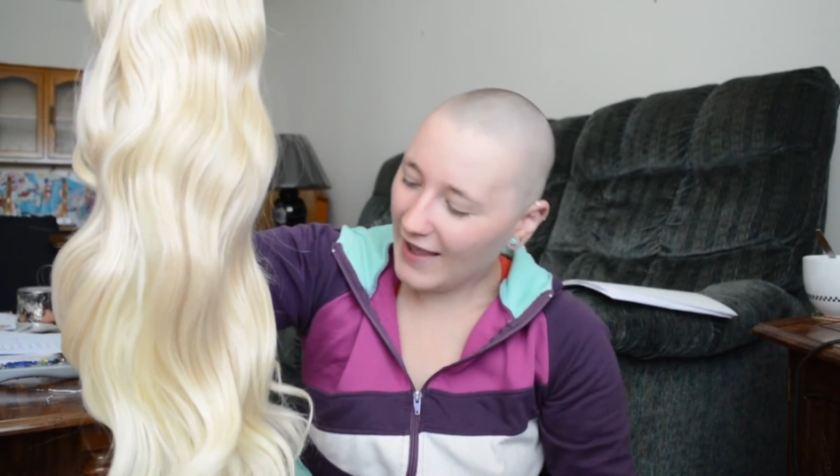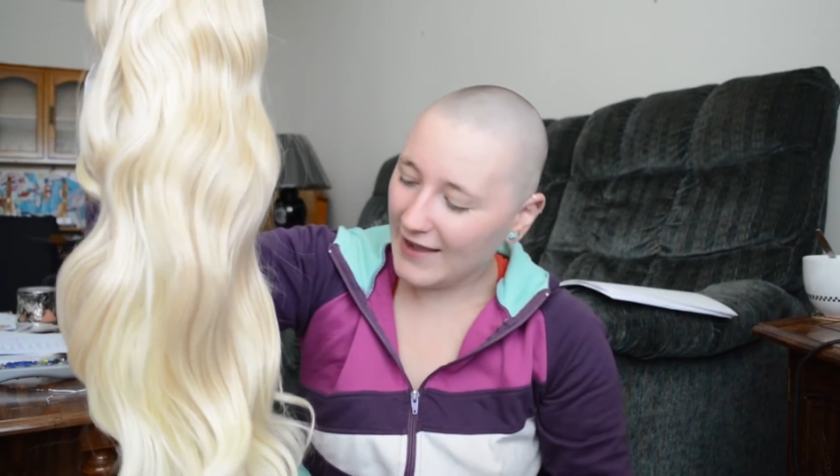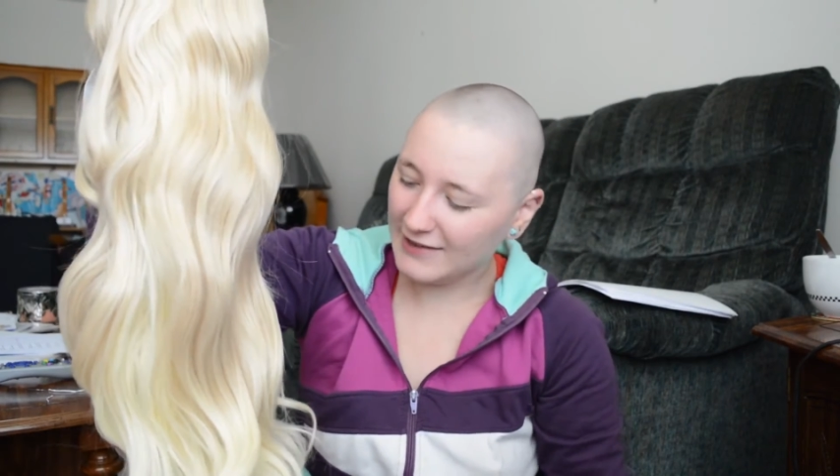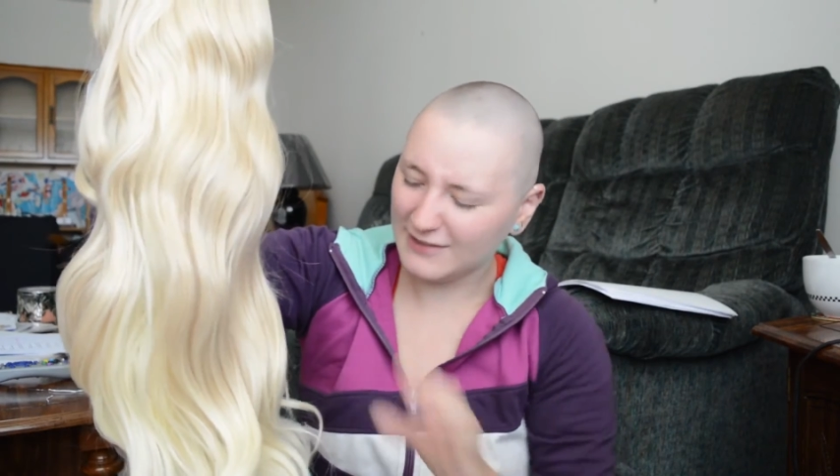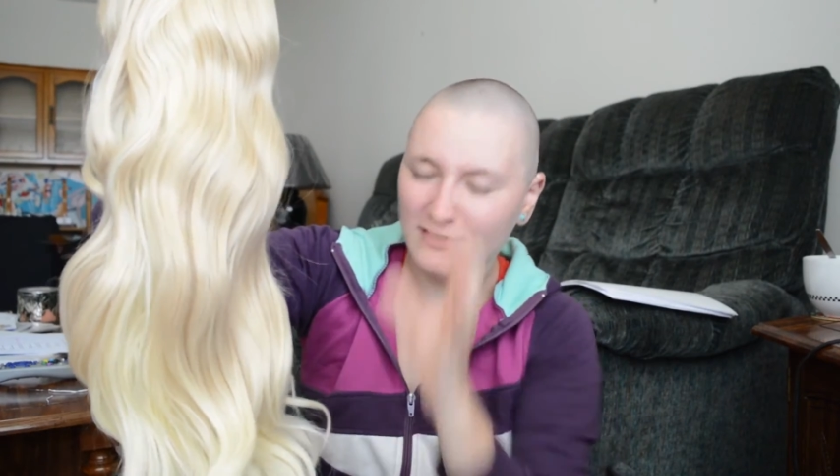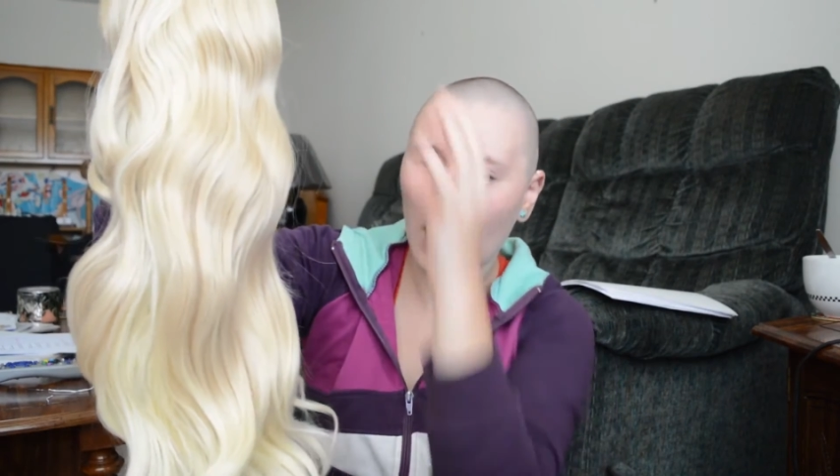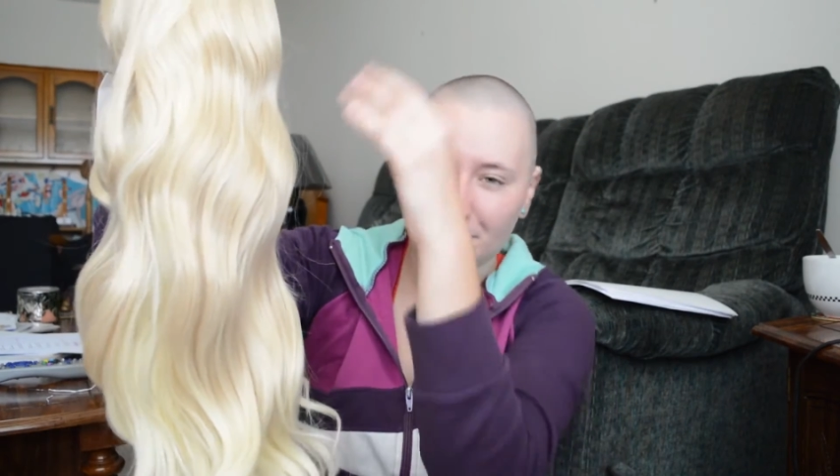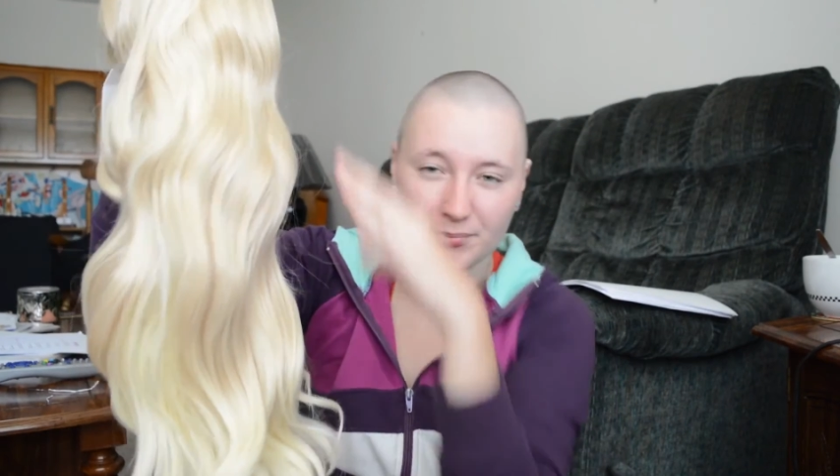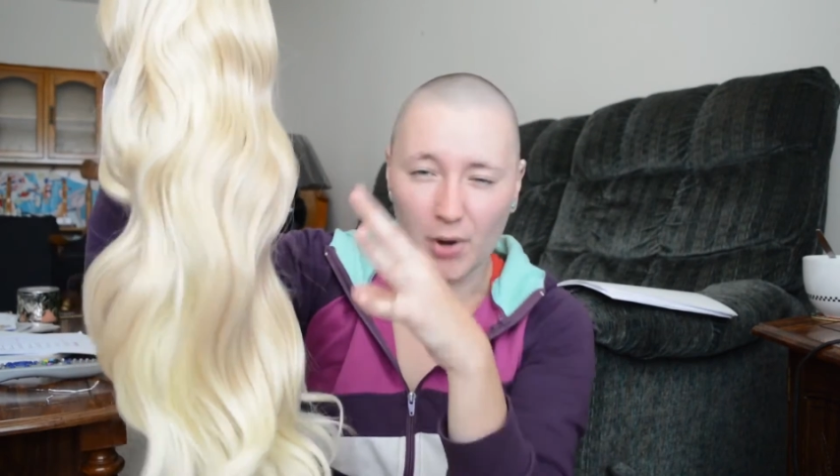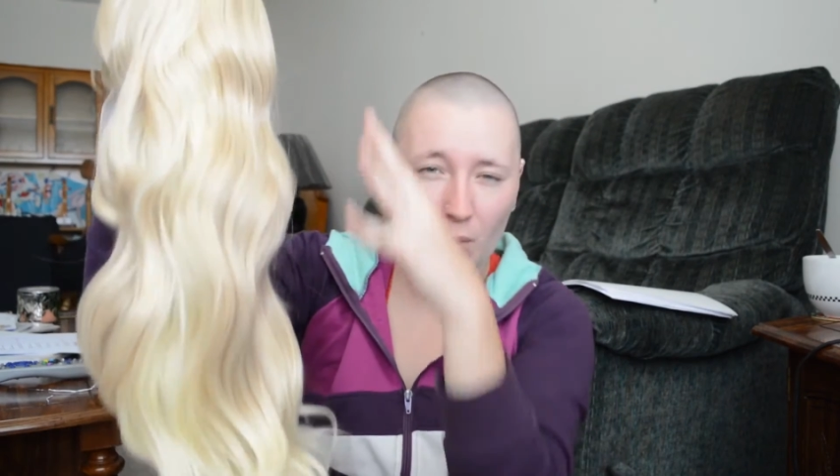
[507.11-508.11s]
and it's
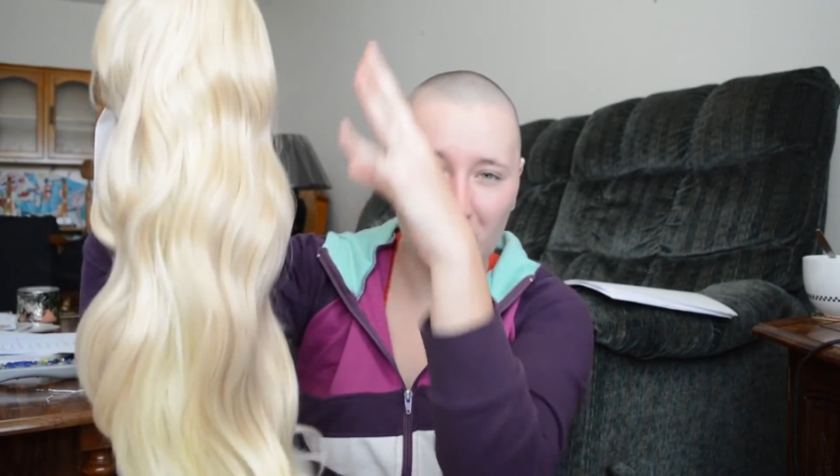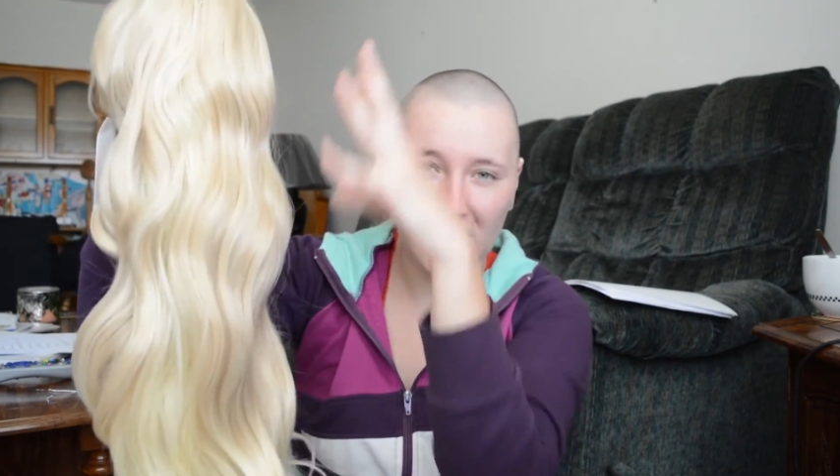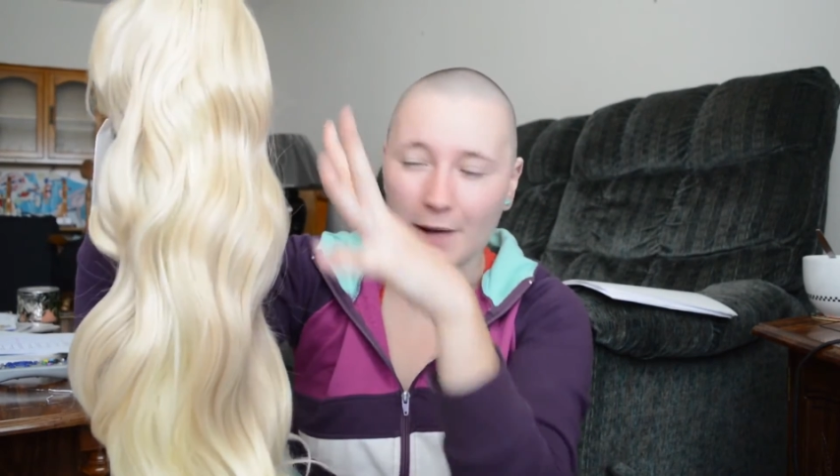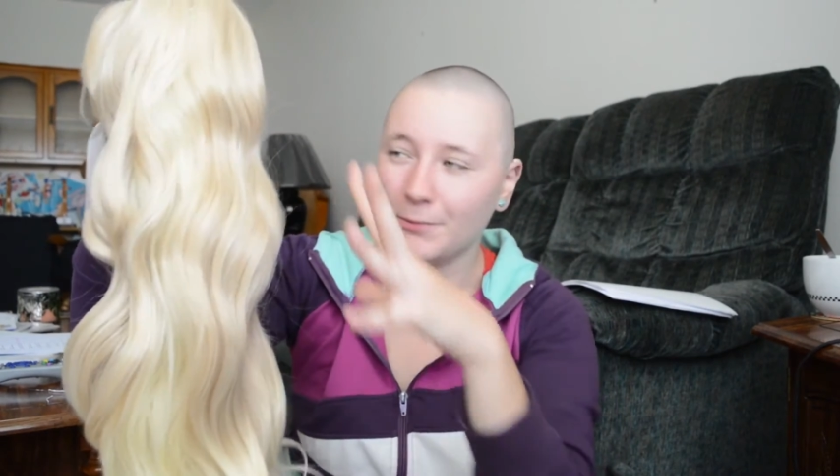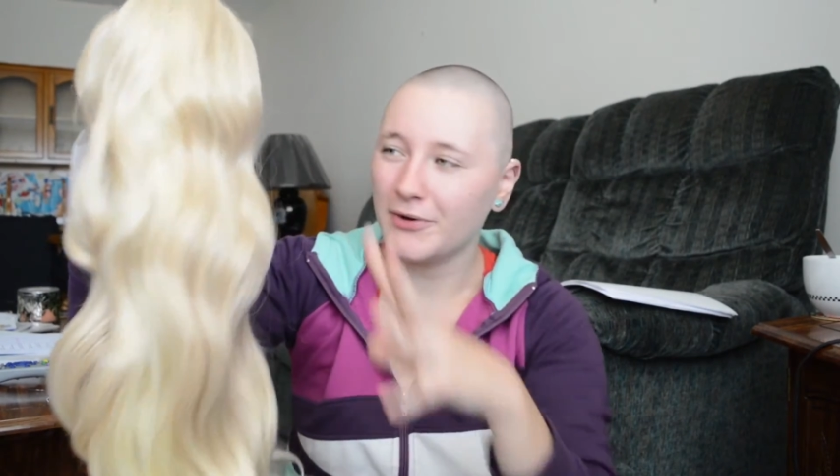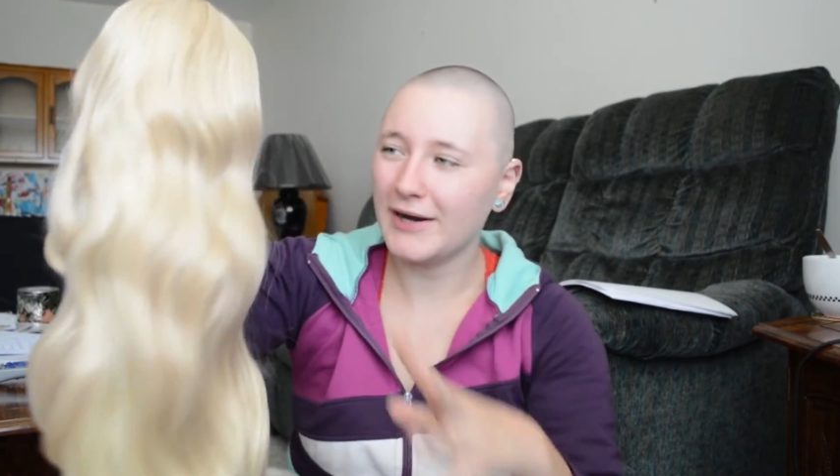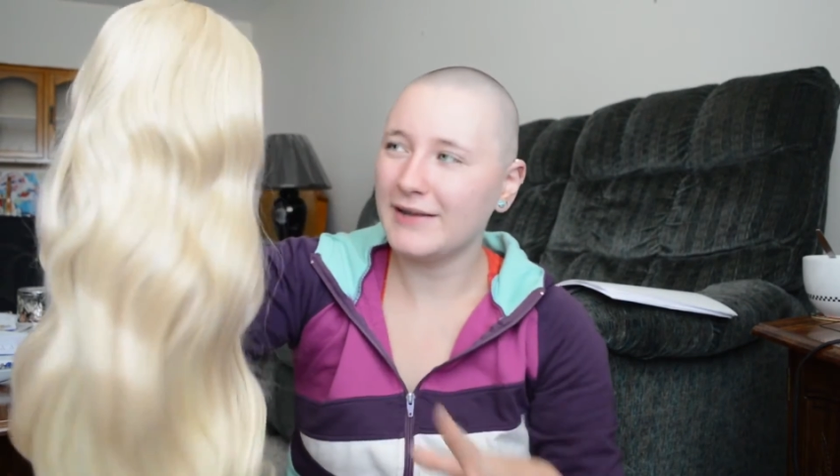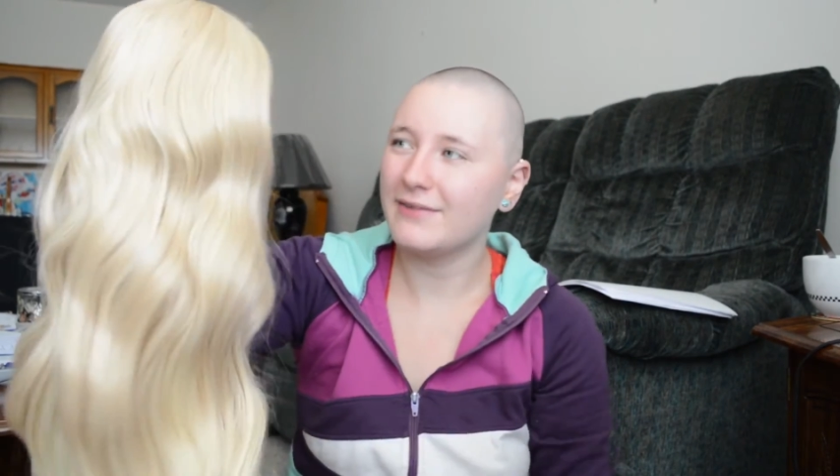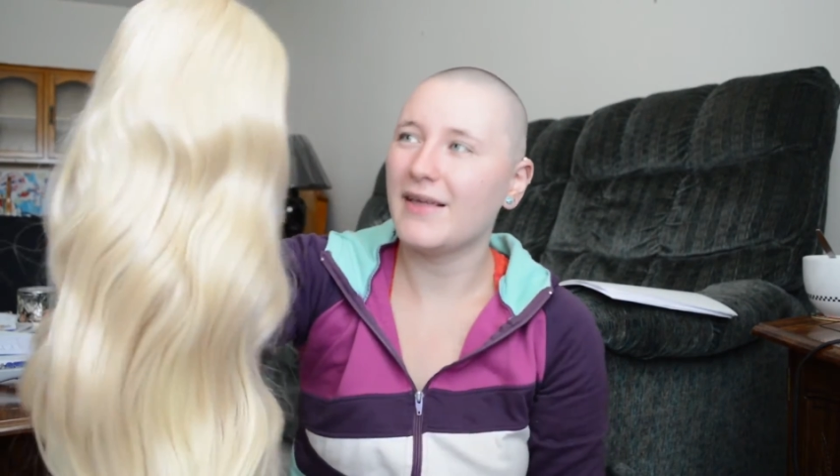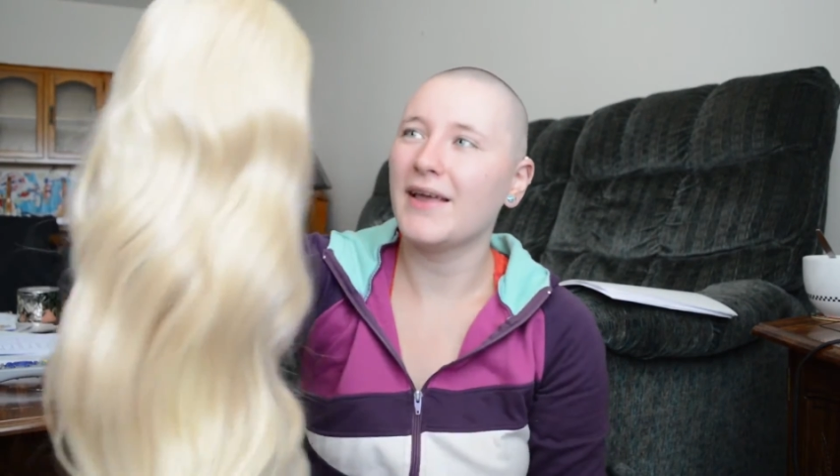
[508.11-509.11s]
not broken up or
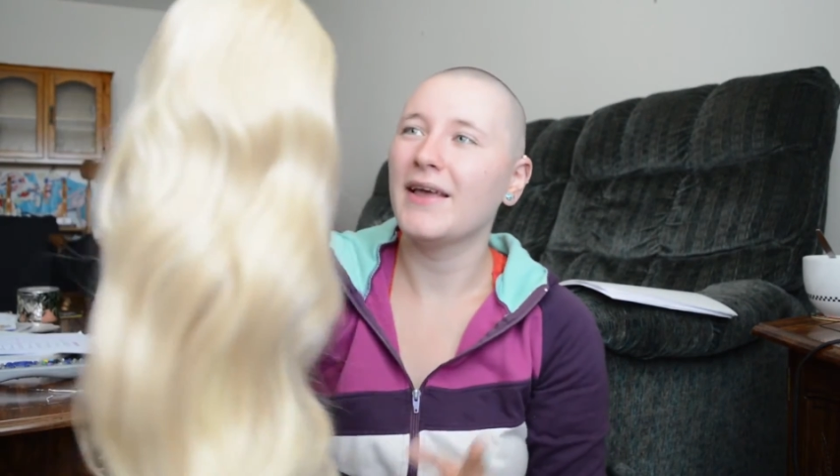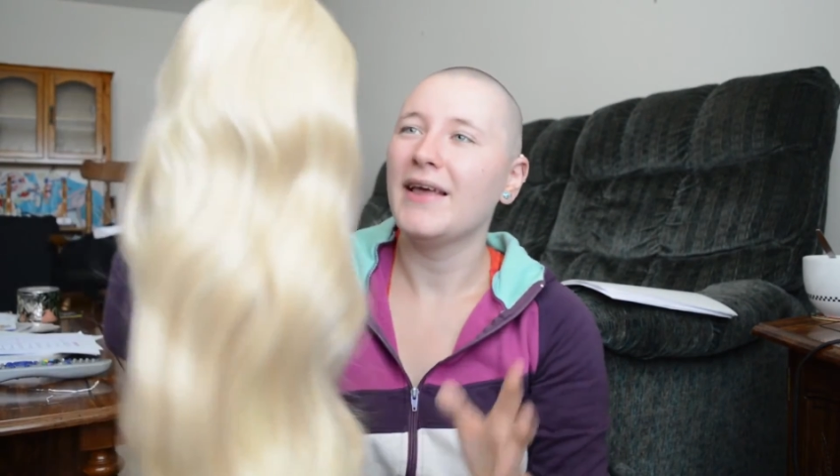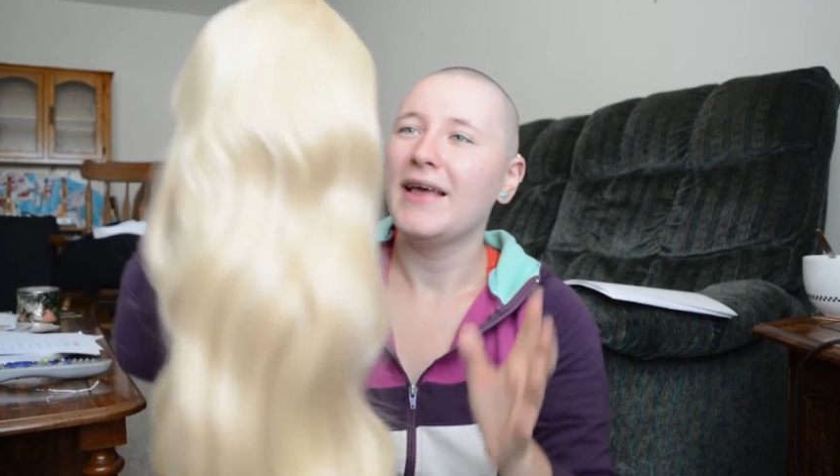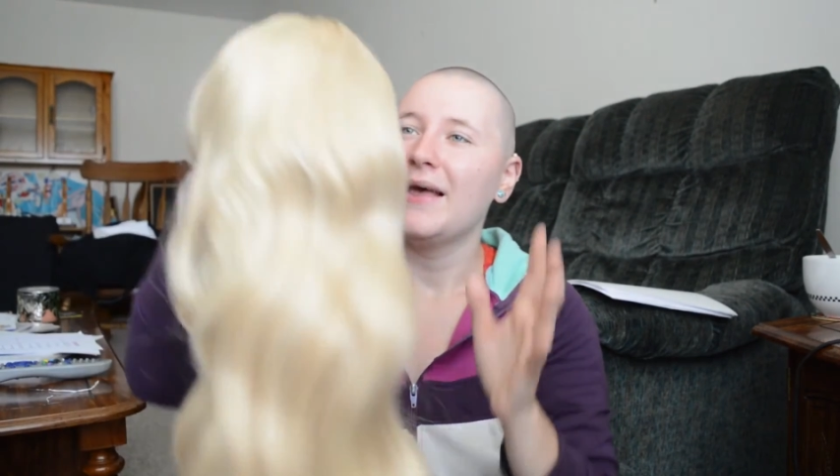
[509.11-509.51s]
anything.